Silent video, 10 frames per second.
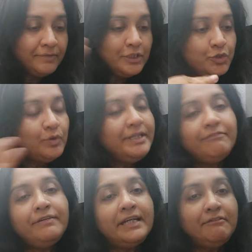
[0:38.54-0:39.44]
two
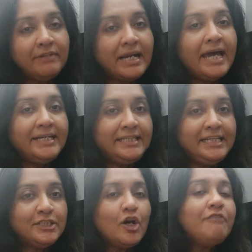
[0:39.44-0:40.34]
different
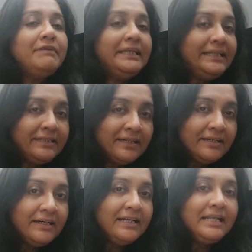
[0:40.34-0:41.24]
varieties of
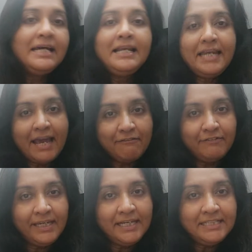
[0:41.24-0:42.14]
literal
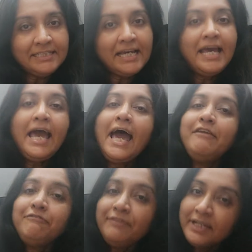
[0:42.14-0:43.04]
language
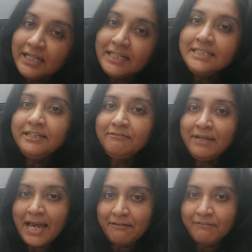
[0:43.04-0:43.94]
and figurative
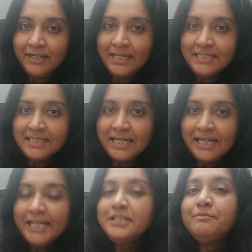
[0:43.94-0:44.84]
language
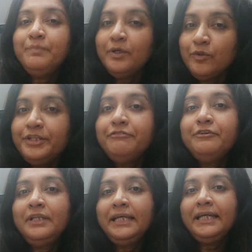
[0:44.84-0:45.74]
is
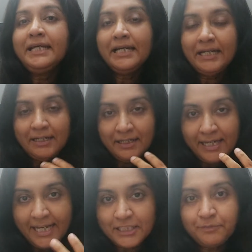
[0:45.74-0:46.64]
beautifully
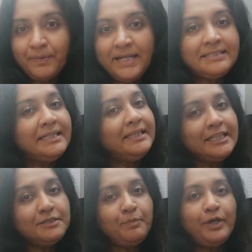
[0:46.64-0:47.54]
expressed in
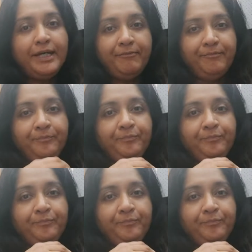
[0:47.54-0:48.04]
this poem.